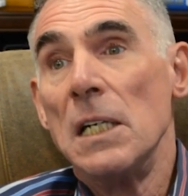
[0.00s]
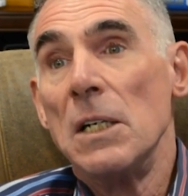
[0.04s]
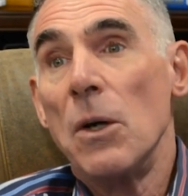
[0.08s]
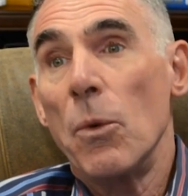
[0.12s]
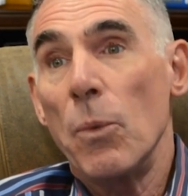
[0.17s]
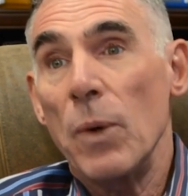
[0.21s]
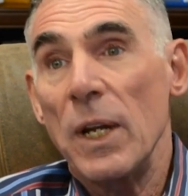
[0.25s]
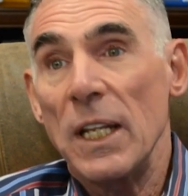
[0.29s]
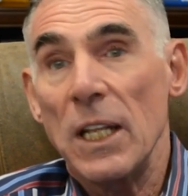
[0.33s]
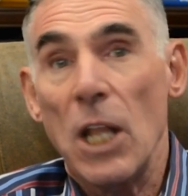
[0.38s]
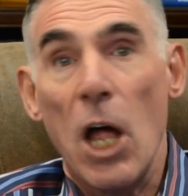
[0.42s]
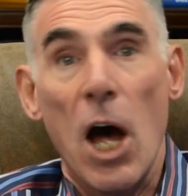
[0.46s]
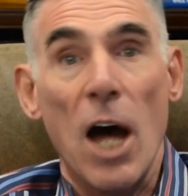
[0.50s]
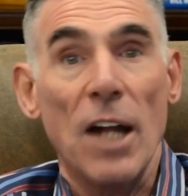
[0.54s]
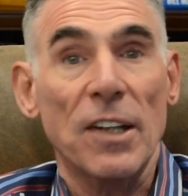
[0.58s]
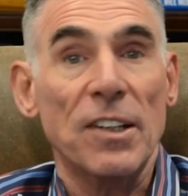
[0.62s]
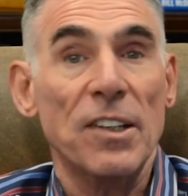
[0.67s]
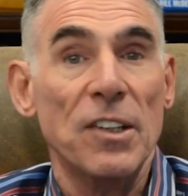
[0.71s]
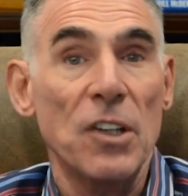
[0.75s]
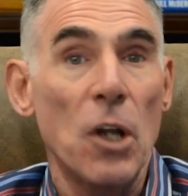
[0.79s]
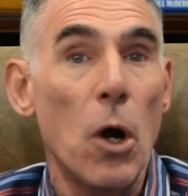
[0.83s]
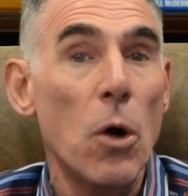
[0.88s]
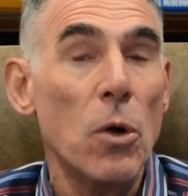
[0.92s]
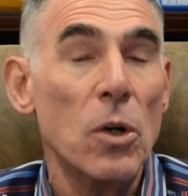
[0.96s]
We
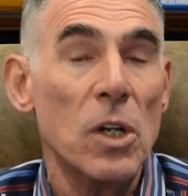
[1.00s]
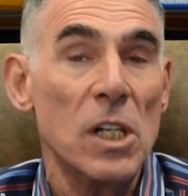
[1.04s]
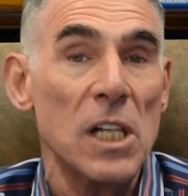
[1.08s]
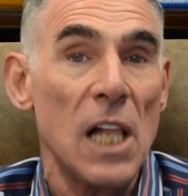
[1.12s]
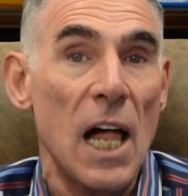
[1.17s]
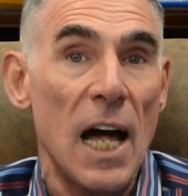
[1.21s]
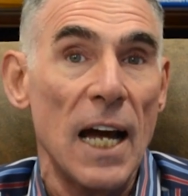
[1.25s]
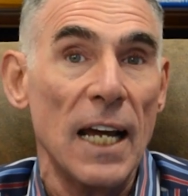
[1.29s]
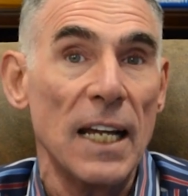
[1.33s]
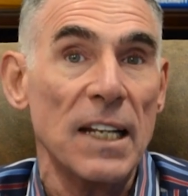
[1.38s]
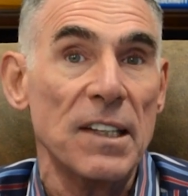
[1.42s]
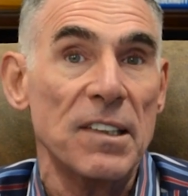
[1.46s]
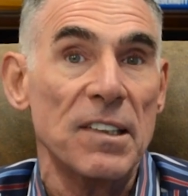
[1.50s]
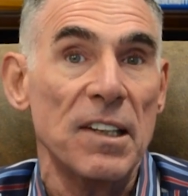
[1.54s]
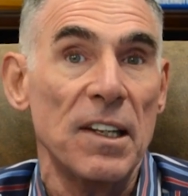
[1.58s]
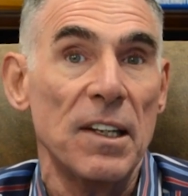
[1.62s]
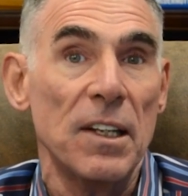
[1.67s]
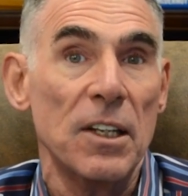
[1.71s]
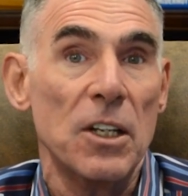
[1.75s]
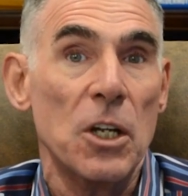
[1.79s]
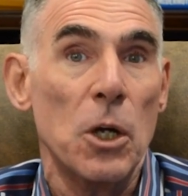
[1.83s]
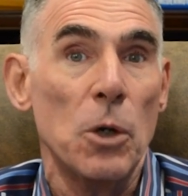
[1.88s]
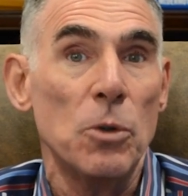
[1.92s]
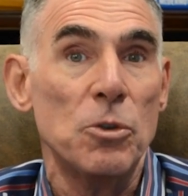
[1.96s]
lost no clients in
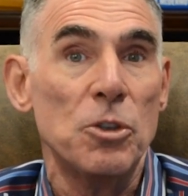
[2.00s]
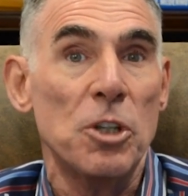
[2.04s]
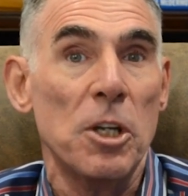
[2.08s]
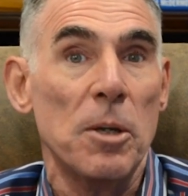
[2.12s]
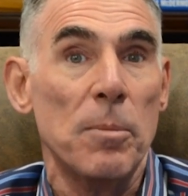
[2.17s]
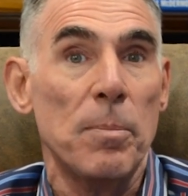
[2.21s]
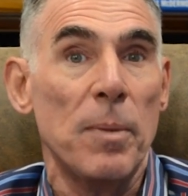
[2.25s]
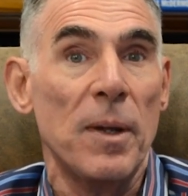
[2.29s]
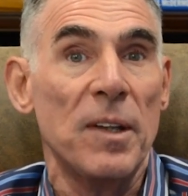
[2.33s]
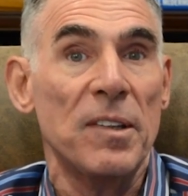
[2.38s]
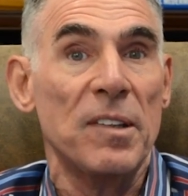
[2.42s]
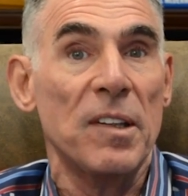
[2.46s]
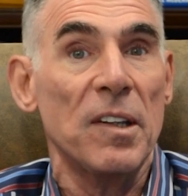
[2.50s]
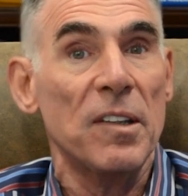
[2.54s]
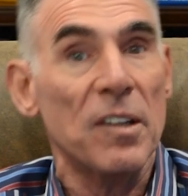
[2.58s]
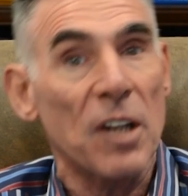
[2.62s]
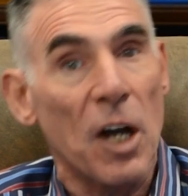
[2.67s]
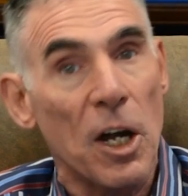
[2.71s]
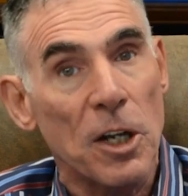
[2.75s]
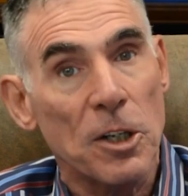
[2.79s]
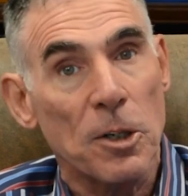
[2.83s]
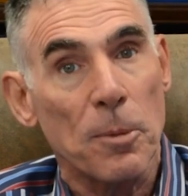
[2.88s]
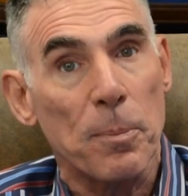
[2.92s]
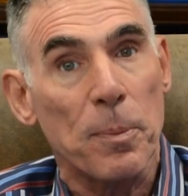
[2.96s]
the coaching business.
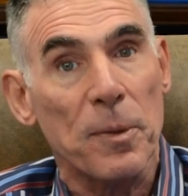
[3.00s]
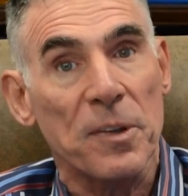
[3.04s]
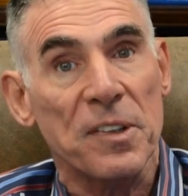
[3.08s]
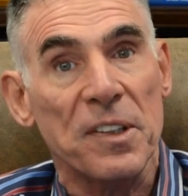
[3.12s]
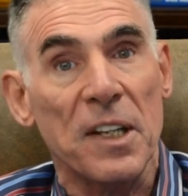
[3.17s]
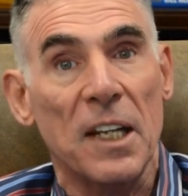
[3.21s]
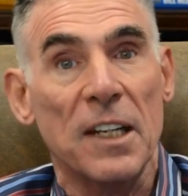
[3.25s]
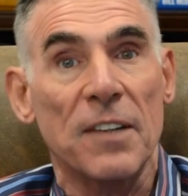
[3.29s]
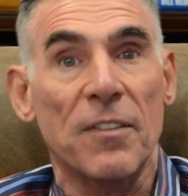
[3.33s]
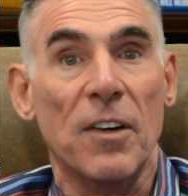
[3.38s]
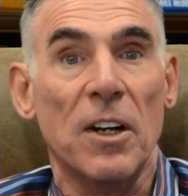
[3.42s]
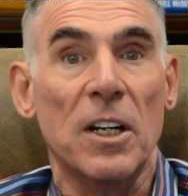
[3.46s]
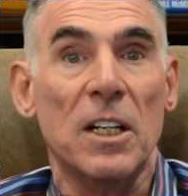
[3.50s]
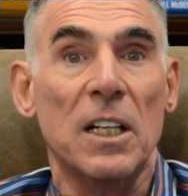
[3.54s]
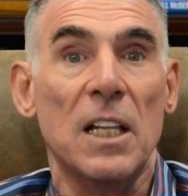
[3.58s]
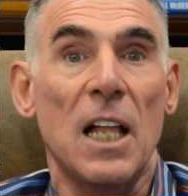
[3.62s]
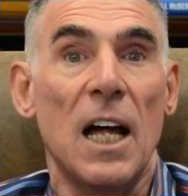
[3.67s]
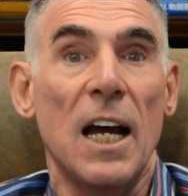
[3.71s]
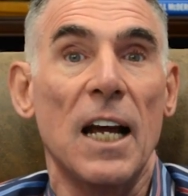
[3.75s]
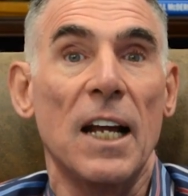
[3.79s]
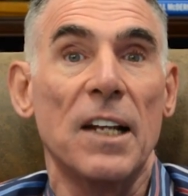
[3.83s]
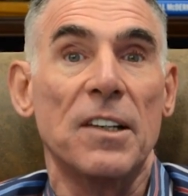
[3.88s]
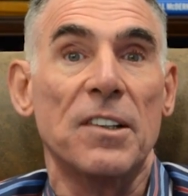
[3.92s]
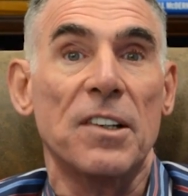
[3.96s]
100% of our
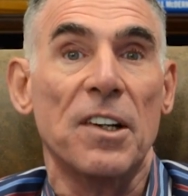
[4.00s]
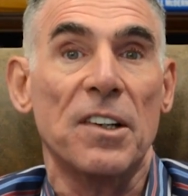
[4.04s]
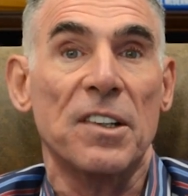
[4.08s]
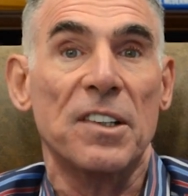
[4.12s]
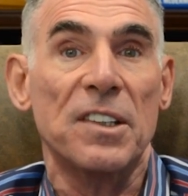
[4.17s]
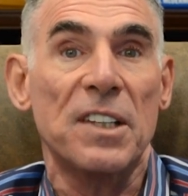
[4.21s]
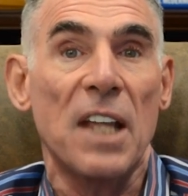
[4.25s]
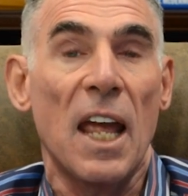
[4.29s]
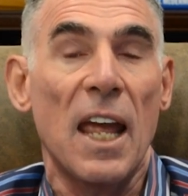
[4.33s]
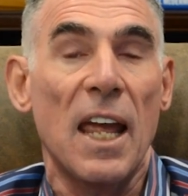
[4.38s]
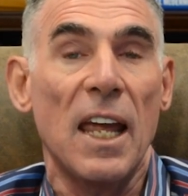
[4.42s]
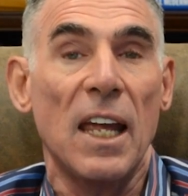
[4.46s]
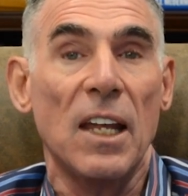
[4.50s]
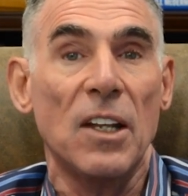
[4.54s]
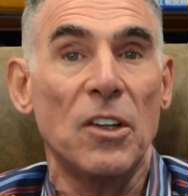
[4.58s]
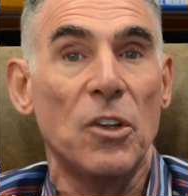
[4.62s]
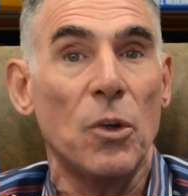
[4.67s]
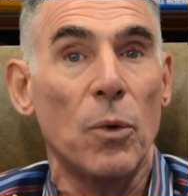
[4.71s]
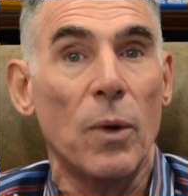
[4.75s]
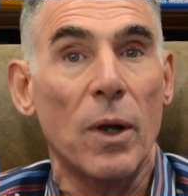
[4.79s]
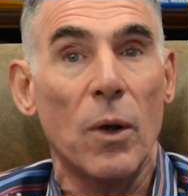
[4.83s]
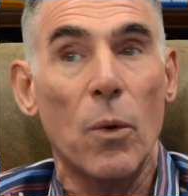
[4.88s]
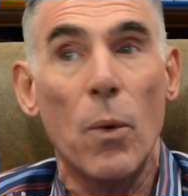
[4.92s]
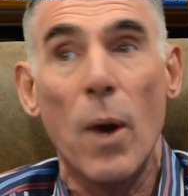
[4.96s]
clients are staying,
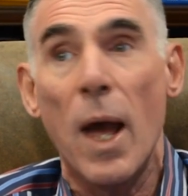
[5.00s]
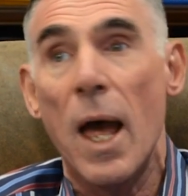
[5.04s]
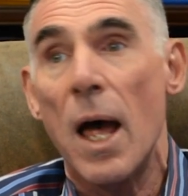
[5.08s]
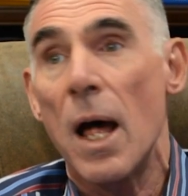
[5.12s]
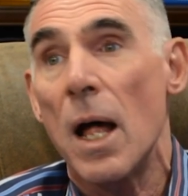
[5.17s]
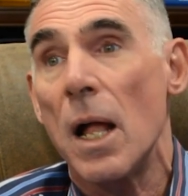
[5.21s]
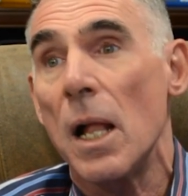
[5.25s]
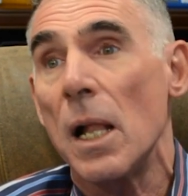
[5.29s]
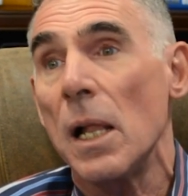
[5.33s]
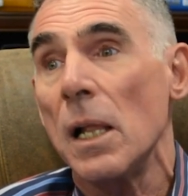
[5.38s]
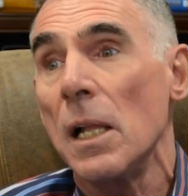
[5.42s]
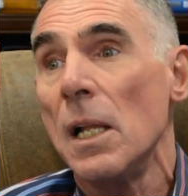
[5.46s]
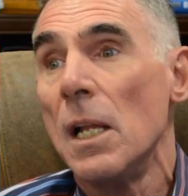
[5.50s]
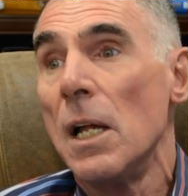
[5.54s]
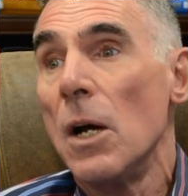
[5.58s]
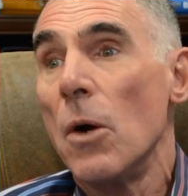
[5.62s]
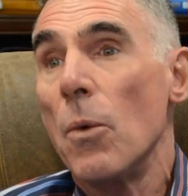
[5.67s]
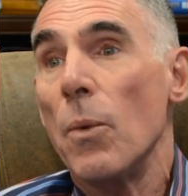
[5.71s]
doing well.